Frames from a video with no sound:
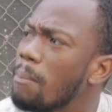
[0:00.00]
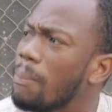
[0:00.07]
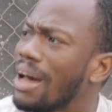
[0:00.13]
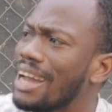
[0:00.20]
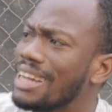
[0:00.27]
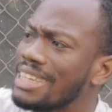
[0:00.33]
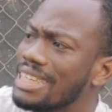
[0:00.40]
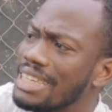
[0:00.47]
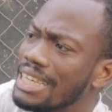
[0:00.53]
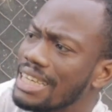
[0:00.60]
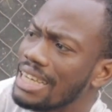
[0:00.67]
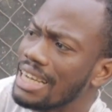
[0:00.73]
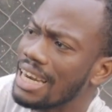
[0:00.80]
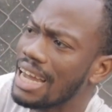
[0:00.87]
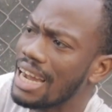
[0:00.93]

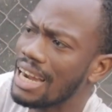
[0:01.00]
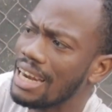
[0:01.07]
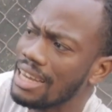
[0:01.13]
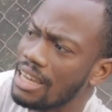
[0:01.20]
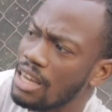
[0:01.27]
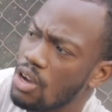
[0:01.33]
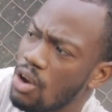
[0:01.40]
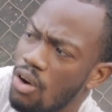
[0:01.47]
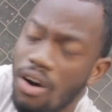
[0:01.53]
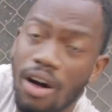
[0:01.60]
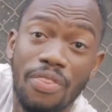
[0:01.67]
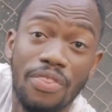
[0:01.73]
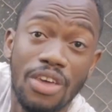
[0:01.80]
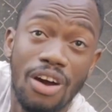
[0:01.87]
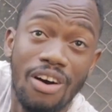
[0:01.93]
particularly
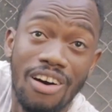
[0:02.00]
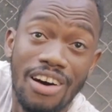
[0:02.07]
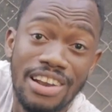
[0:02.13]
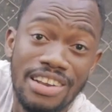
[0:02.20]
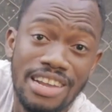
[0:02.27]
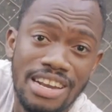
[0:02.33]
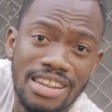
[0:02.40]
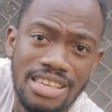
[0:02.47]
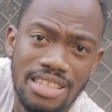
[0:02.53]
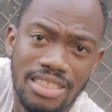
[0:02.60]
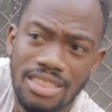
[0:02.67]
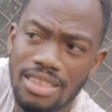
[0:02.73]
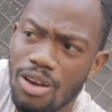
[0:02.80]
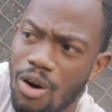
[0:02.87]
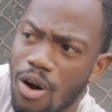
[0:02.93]
on the underneath
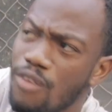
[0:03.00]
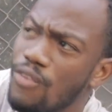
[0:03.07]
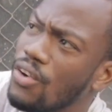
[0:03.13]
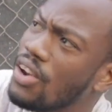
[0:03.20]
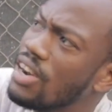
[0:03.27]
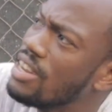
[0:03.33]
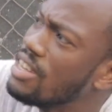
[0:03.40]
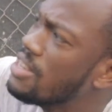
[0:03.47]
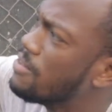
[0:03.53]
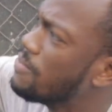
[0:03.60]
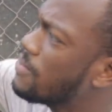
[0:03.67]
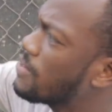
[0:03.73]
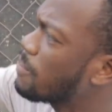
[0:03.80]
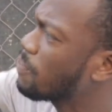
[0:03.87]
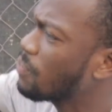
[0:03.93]
of our
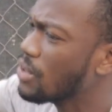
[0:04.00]
leaves.